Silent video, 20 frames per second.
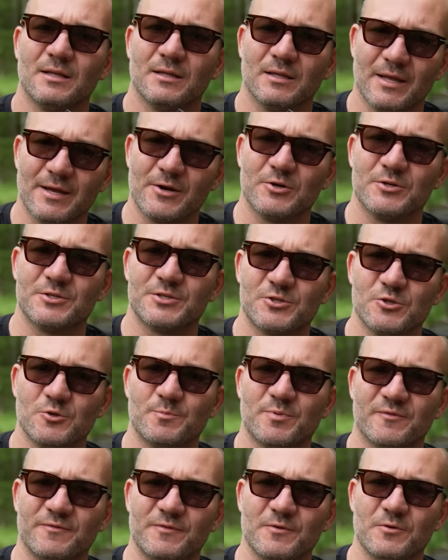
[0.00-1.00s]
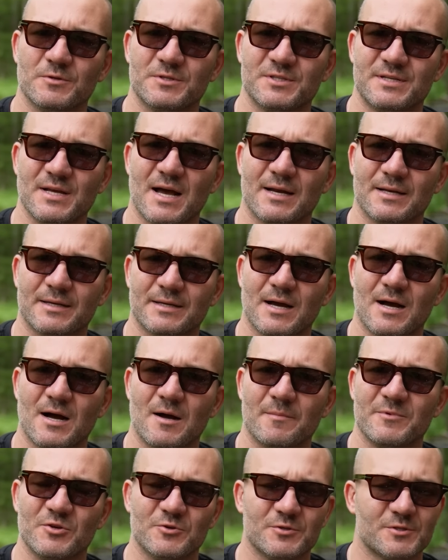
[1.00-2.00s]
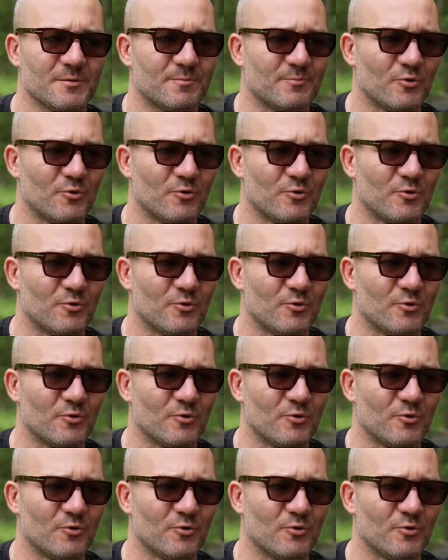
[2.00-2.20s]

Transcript: lairdsuperfoods.com. Use the